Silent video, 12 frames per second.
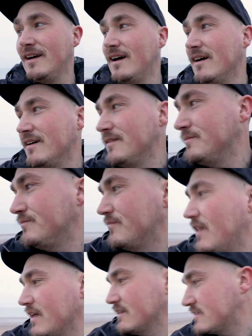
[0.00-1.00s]
I've
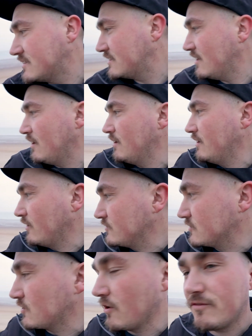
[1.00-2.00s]

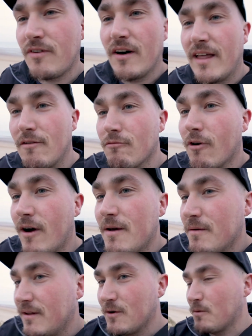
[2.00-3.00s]
just got to find that right
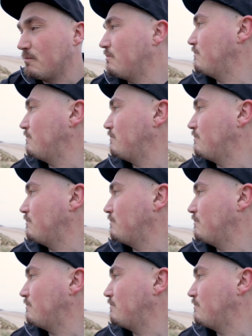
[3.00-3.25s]
little